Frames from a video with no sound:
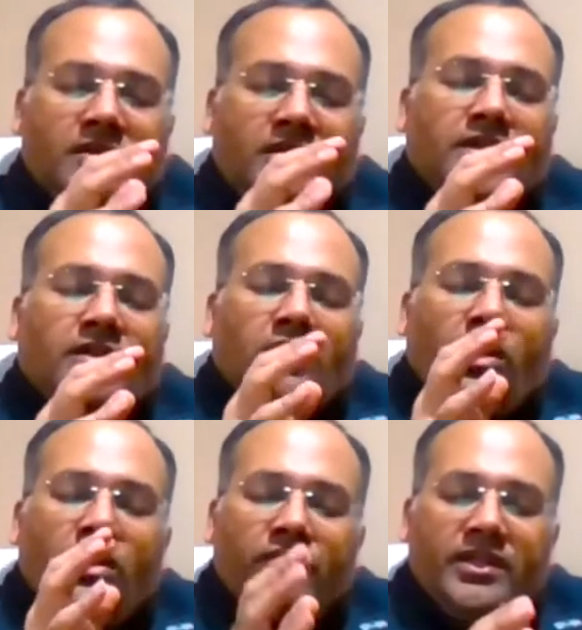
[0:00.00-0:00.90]
cutting a
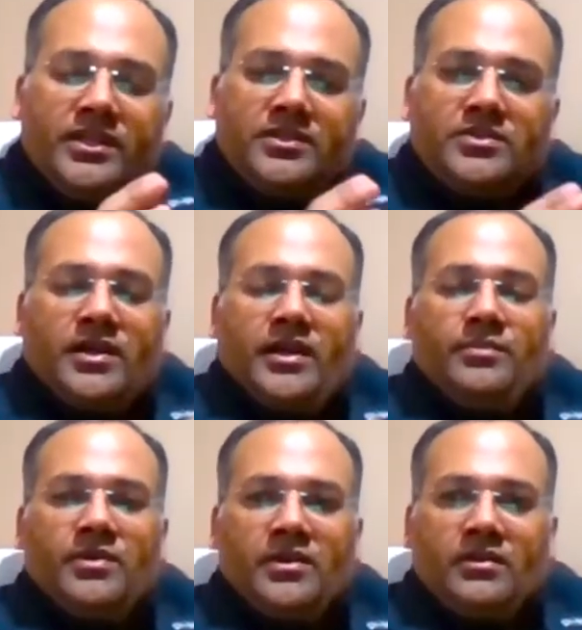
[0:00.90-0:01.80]
lot of lead
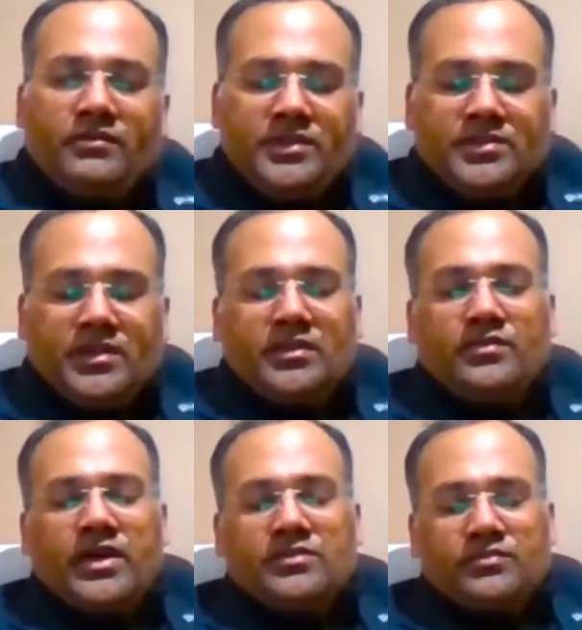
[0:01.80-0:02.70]
time, which
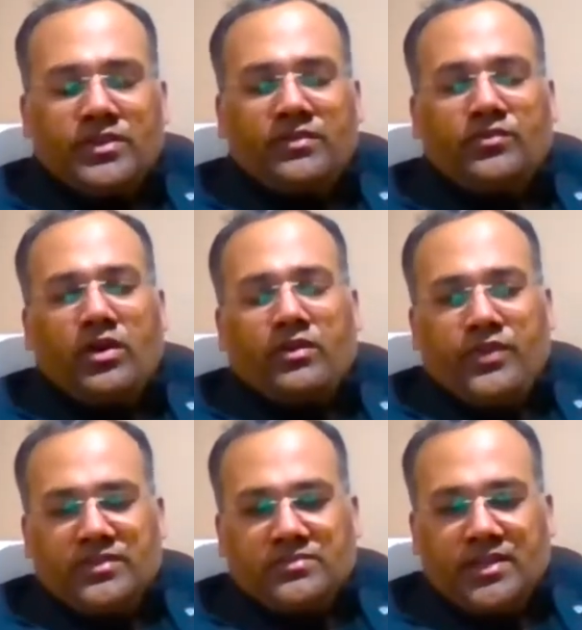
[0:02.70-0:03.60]
otherwise would have gone
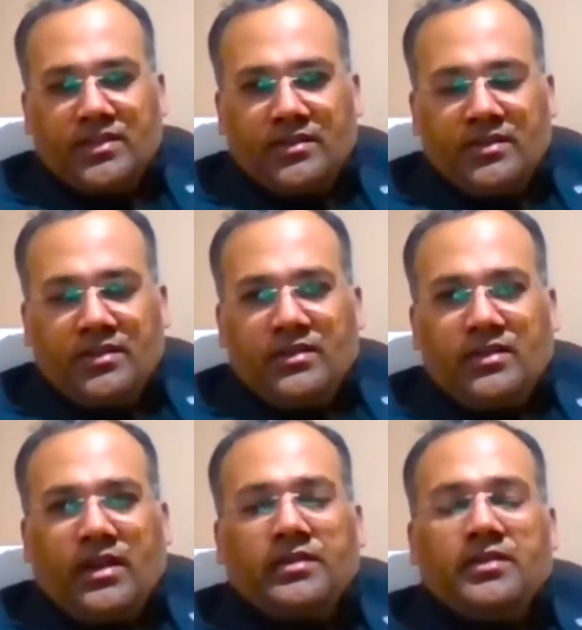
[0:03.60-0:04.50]
wasted.
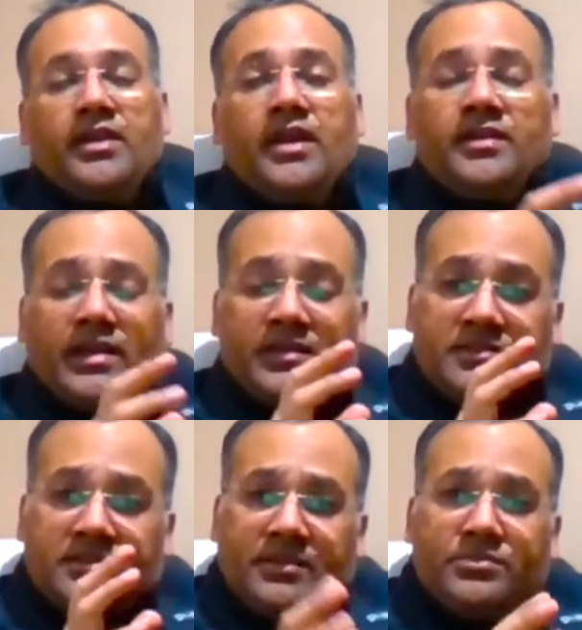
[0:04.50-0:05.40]
And AI at
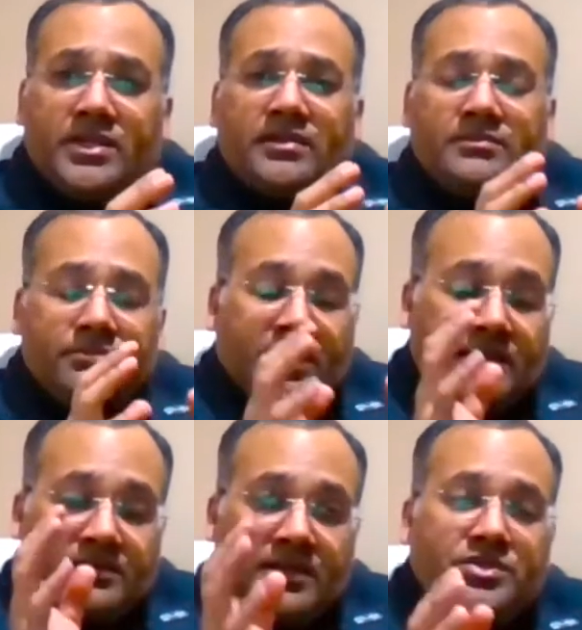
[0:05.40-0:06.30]
the same time
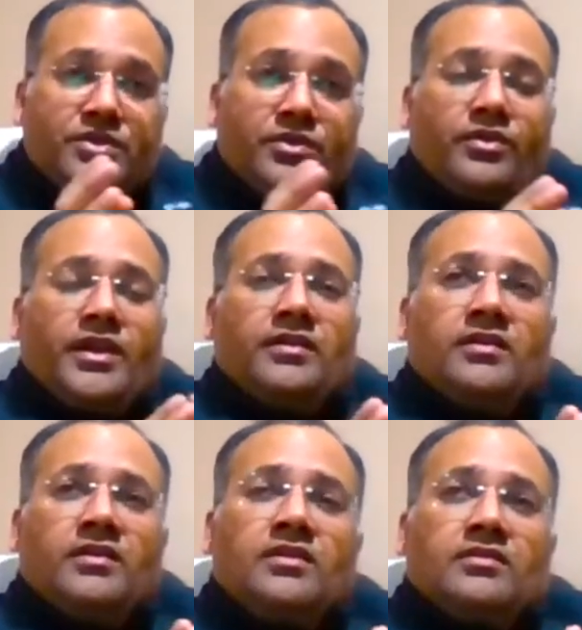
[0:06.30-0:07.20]
is ensuring
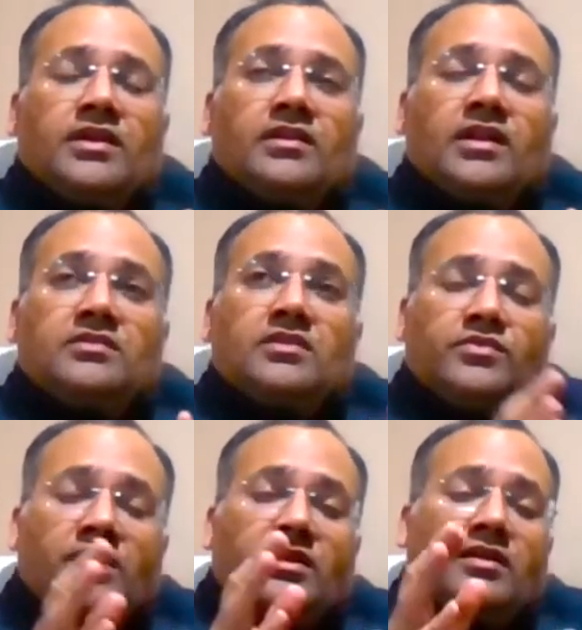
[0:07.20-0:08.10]
that, let's say, if
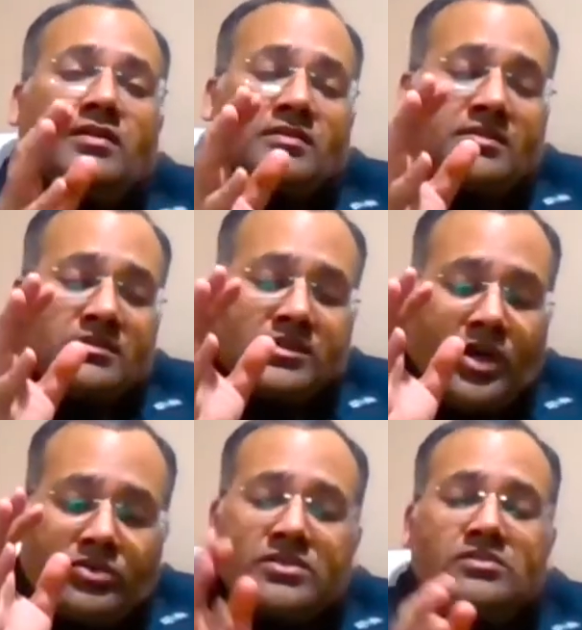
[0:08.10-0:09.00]
there are
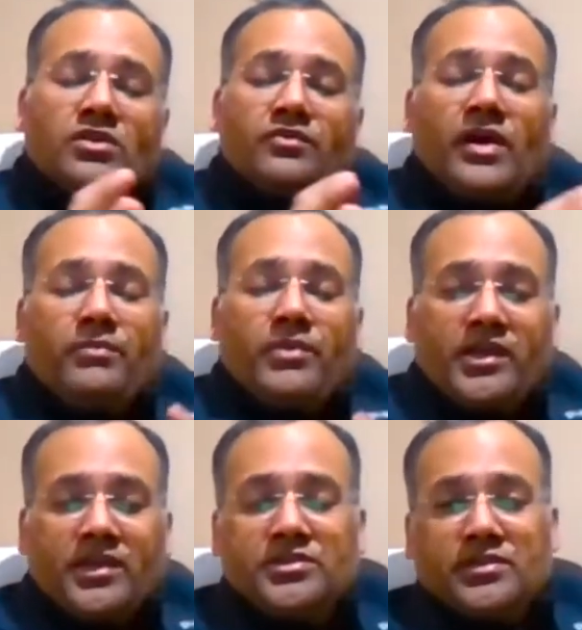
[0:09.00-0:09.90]
thousands of
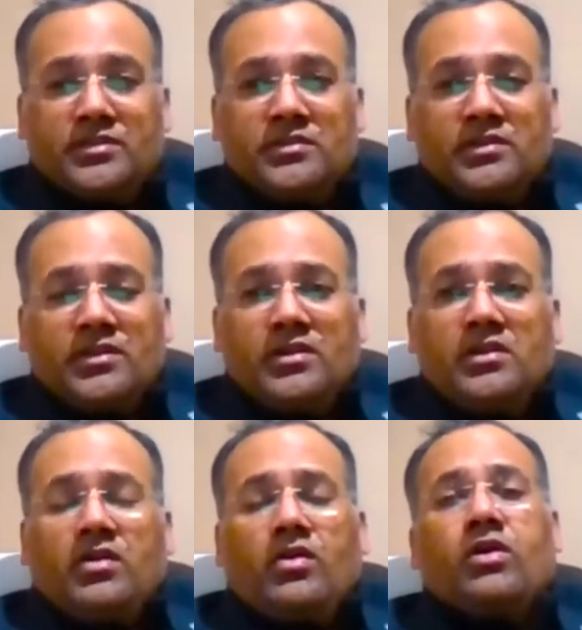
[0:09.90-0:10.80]
applications,
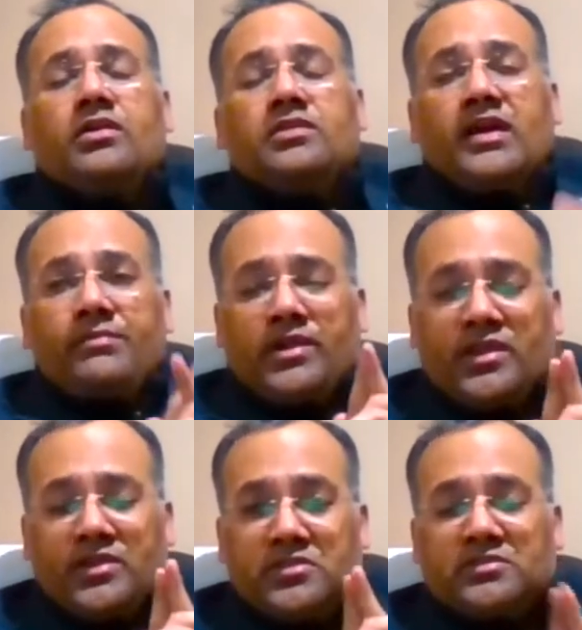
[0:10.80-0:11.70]
all the
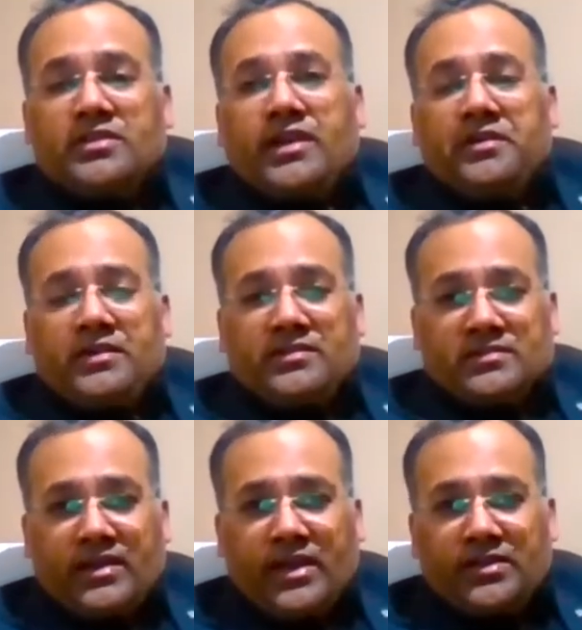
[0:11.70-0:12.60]
applications are getting
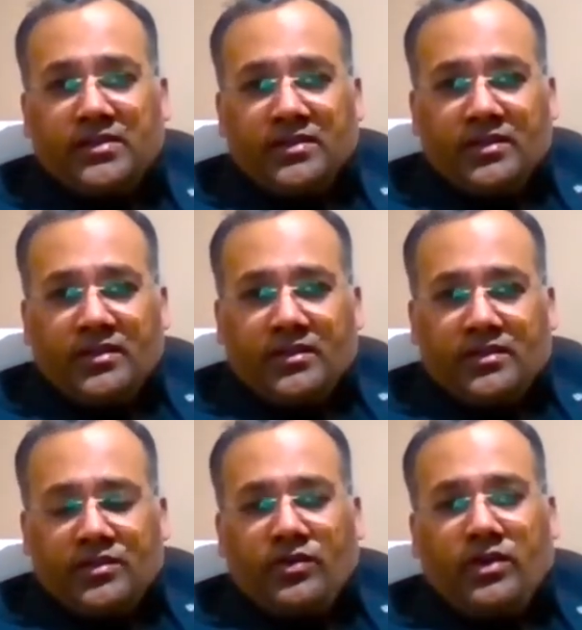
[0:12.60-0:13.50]
scanned.
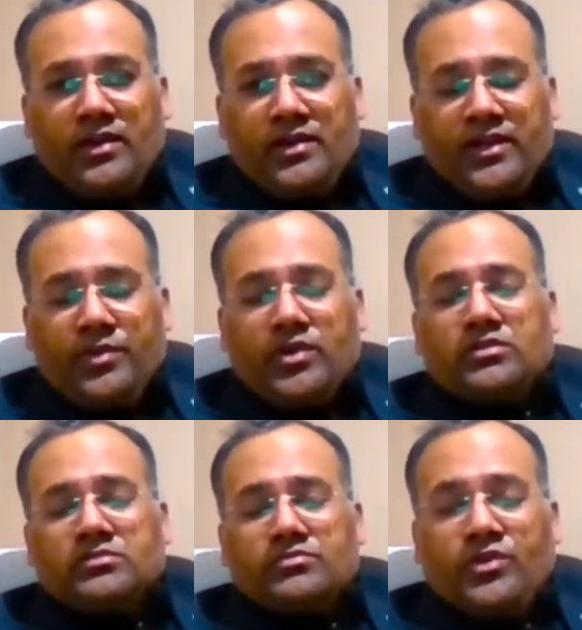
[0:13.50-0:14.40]
Earlier,
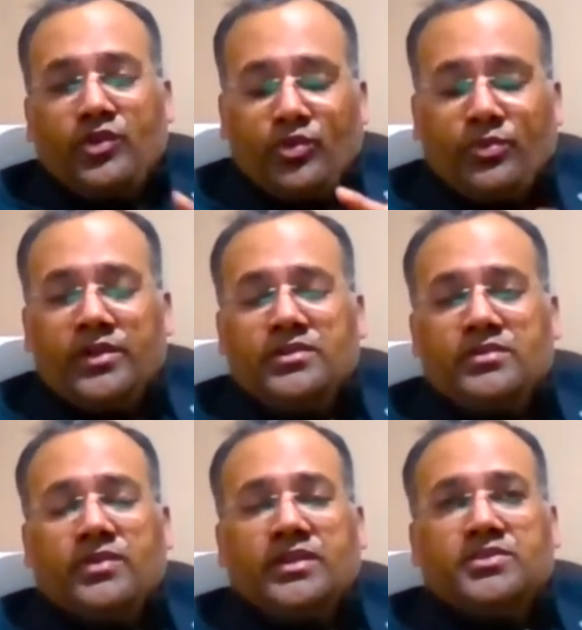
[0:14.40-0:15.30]
because of the human
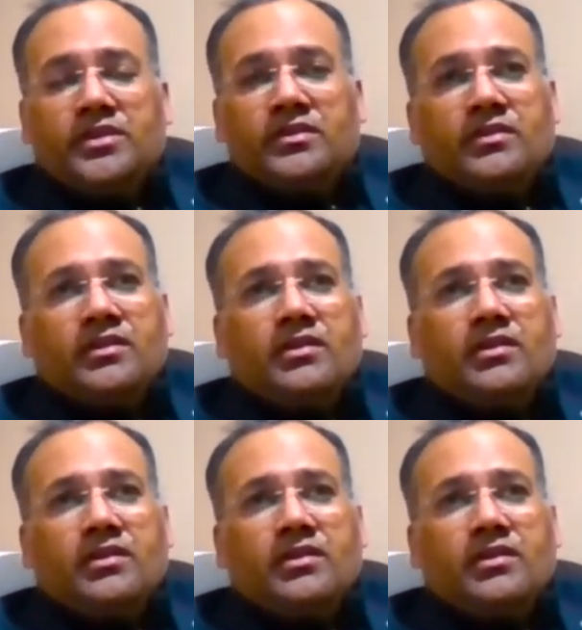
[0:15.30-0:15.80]
intervention,